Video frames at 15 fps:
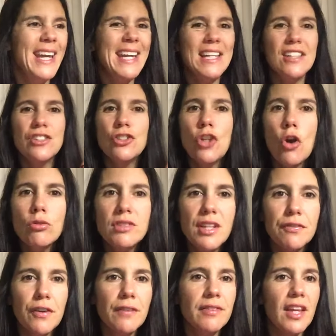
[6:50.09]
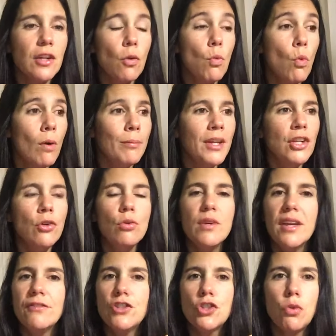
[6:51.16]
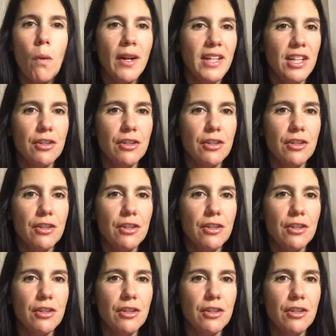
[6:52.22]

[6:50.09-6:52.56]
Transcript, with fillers: It is no different than a woman who gives 20